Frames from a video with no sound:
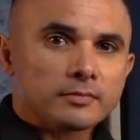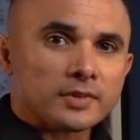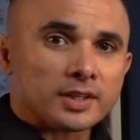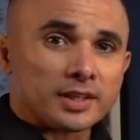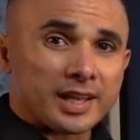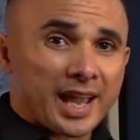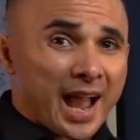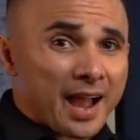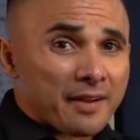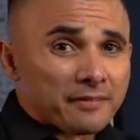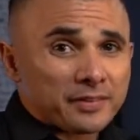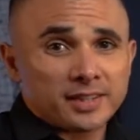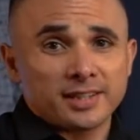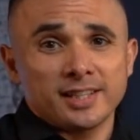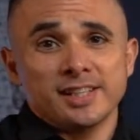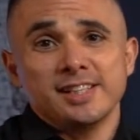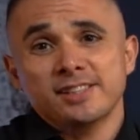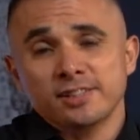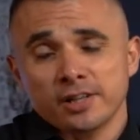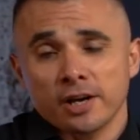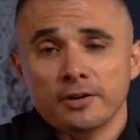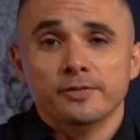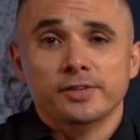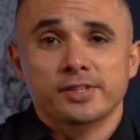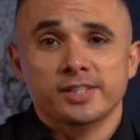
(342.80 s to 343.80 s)
having
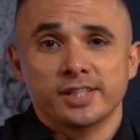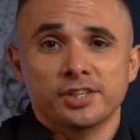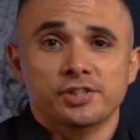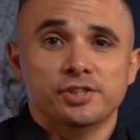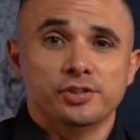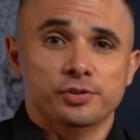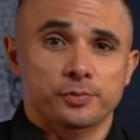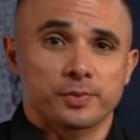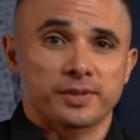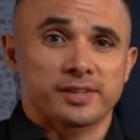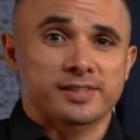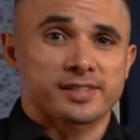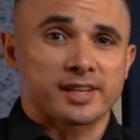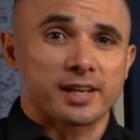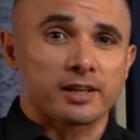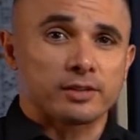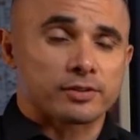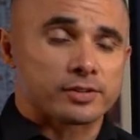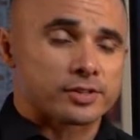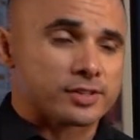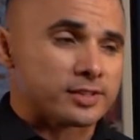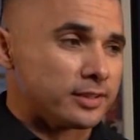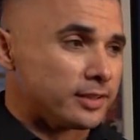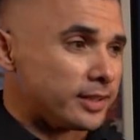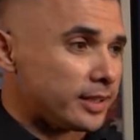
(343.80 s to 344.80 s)
these conversations with
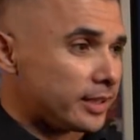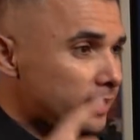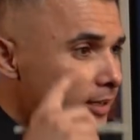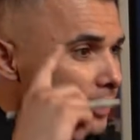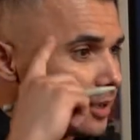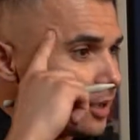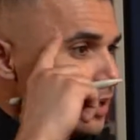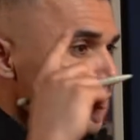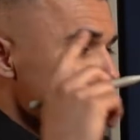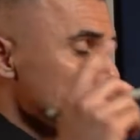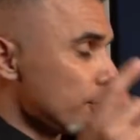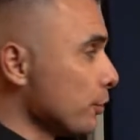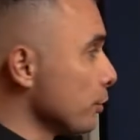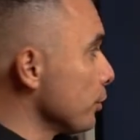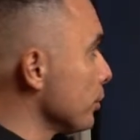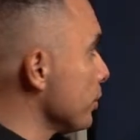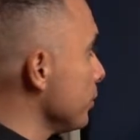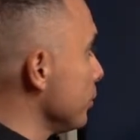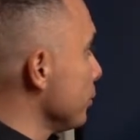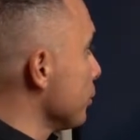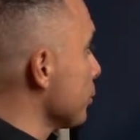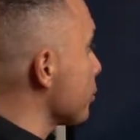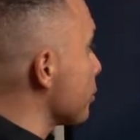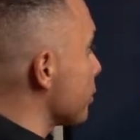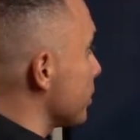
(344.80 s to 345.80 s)
sellers, and then
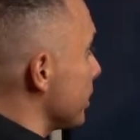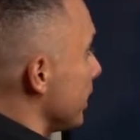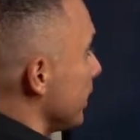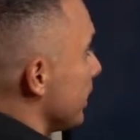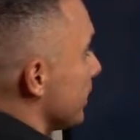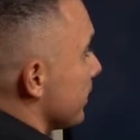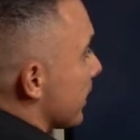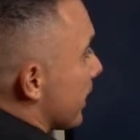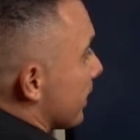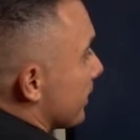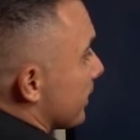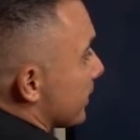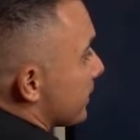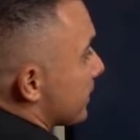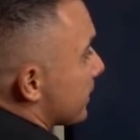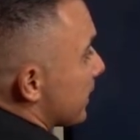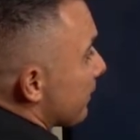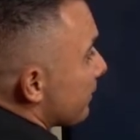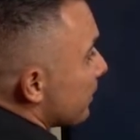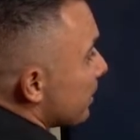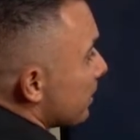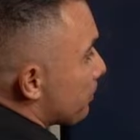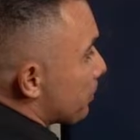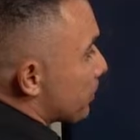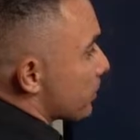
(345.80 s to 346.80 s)
you're seeing that the
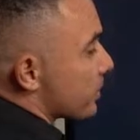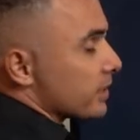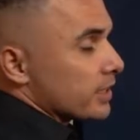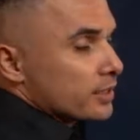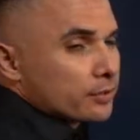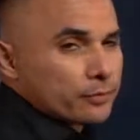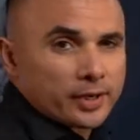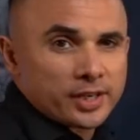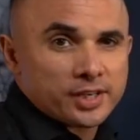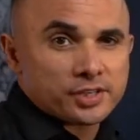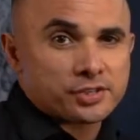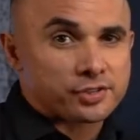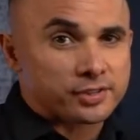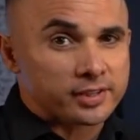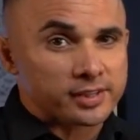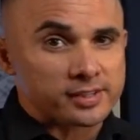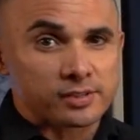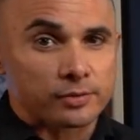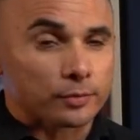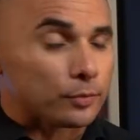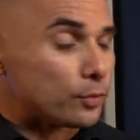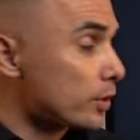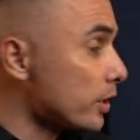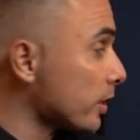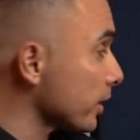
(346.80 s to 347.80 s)
70% range
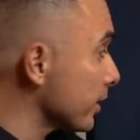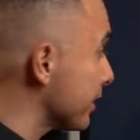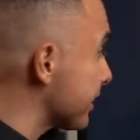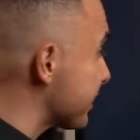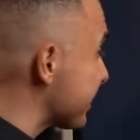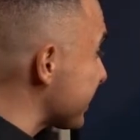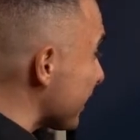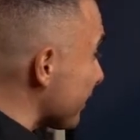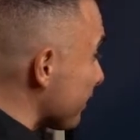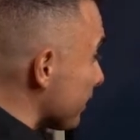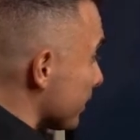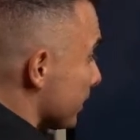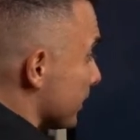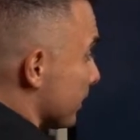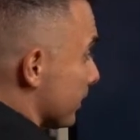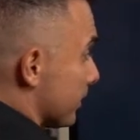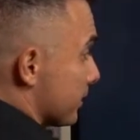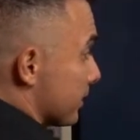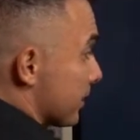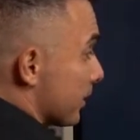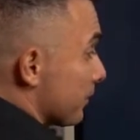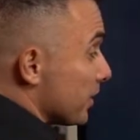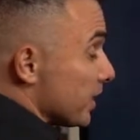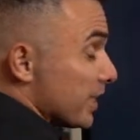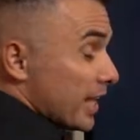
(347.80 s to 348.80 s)
doesn't work, the
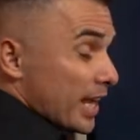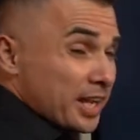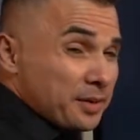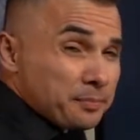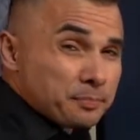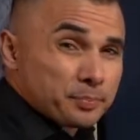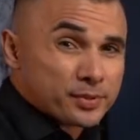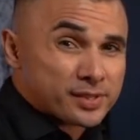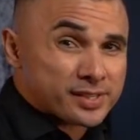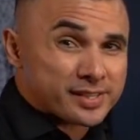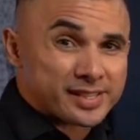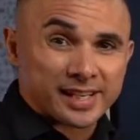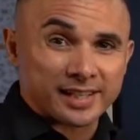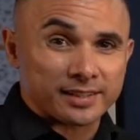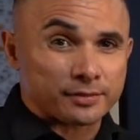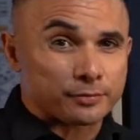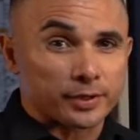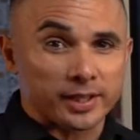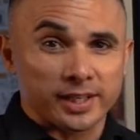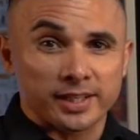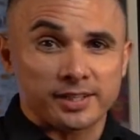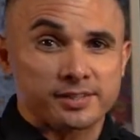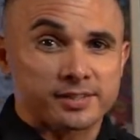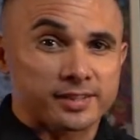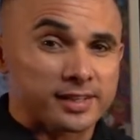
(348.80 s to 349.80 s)
78%
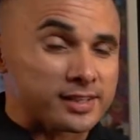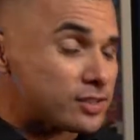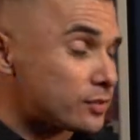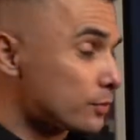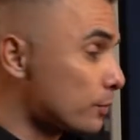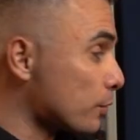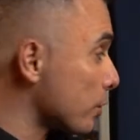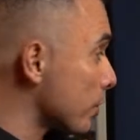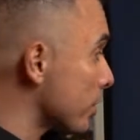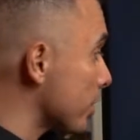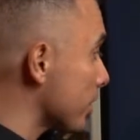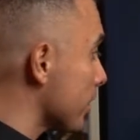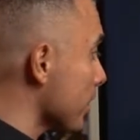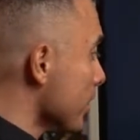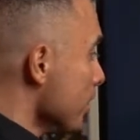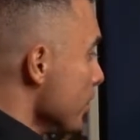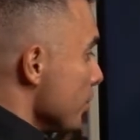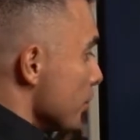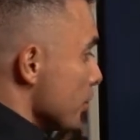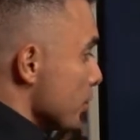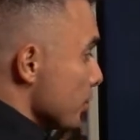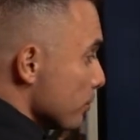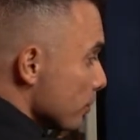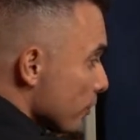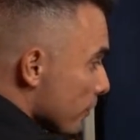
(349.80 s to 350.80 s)
range doesn't work,
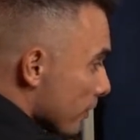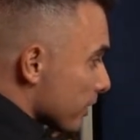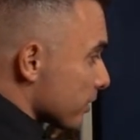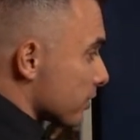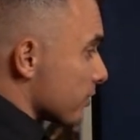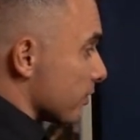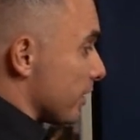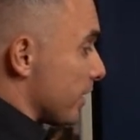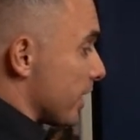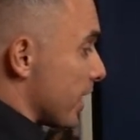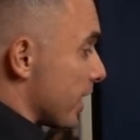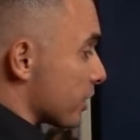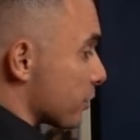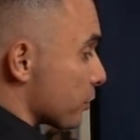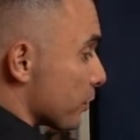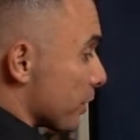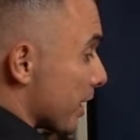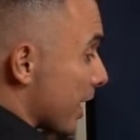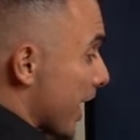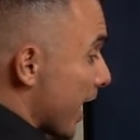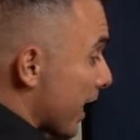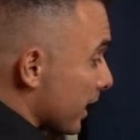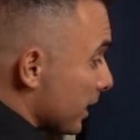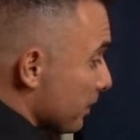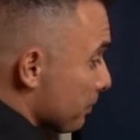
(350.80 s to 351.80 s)
you move on to the next one,
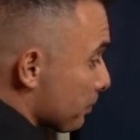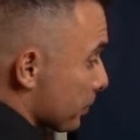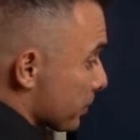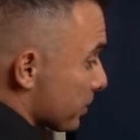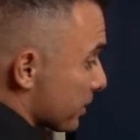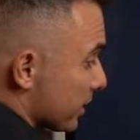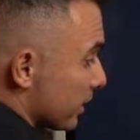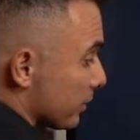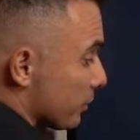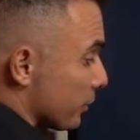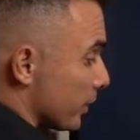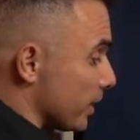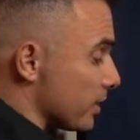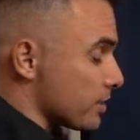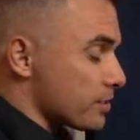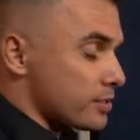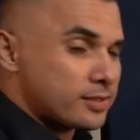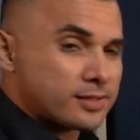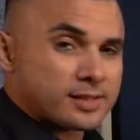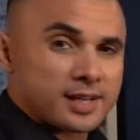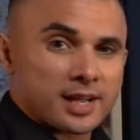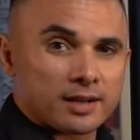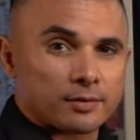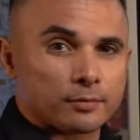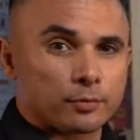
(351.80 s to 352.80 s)
90% range
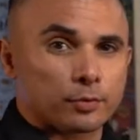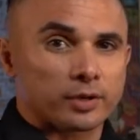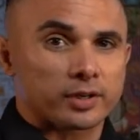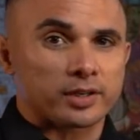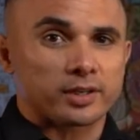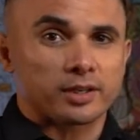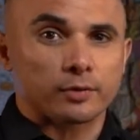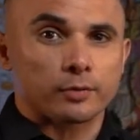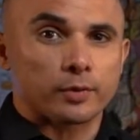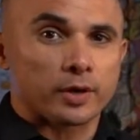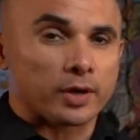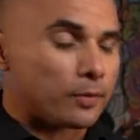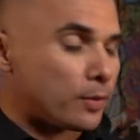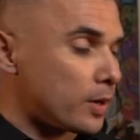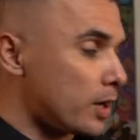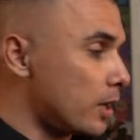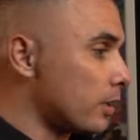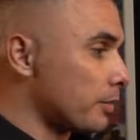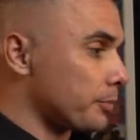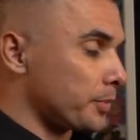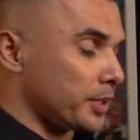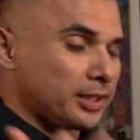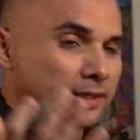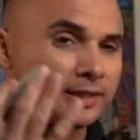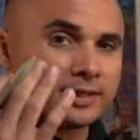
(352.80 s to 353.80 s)
is not working quite
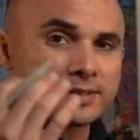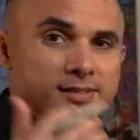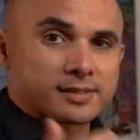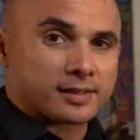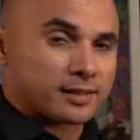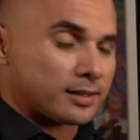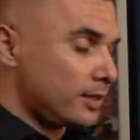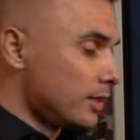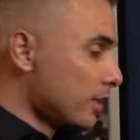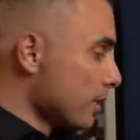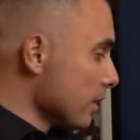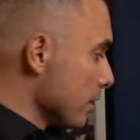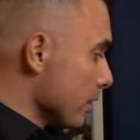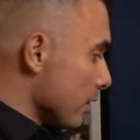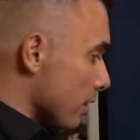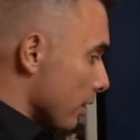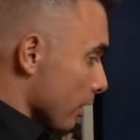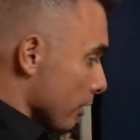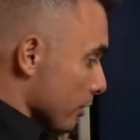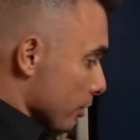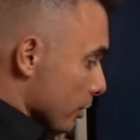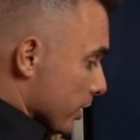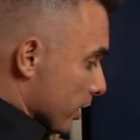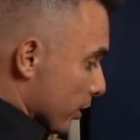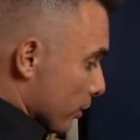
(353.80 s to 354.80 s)
well. Listen,
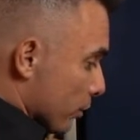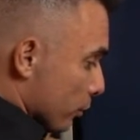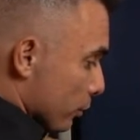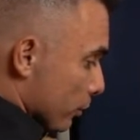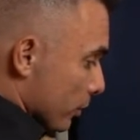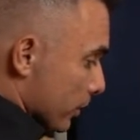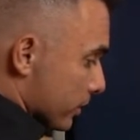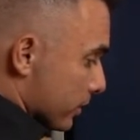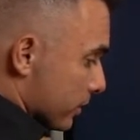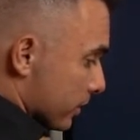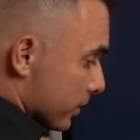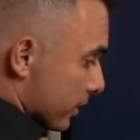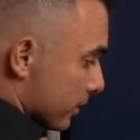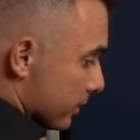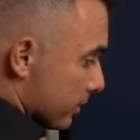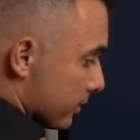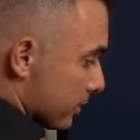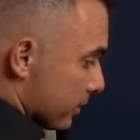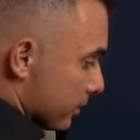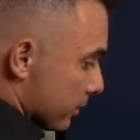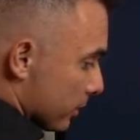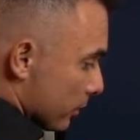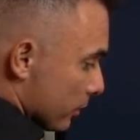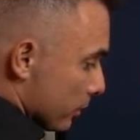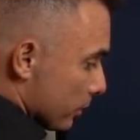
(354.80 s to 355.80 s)
all you can do is
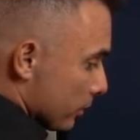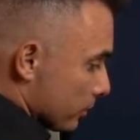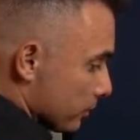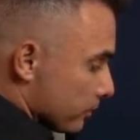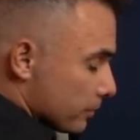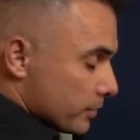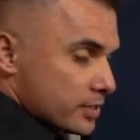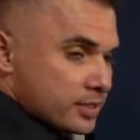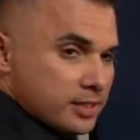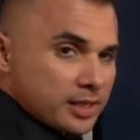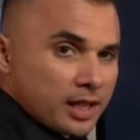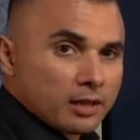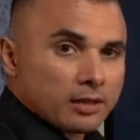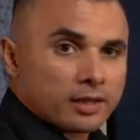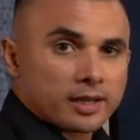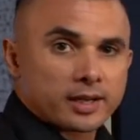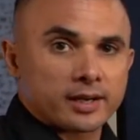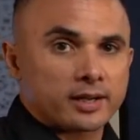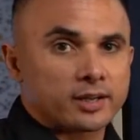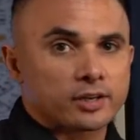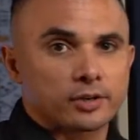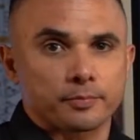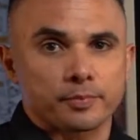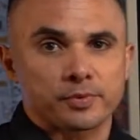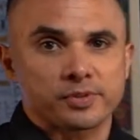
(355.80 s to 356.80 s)
sell at
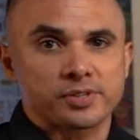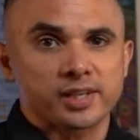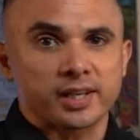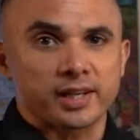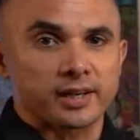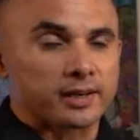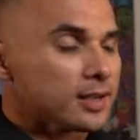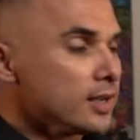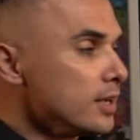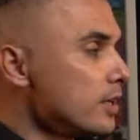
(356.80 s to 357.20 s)
100%.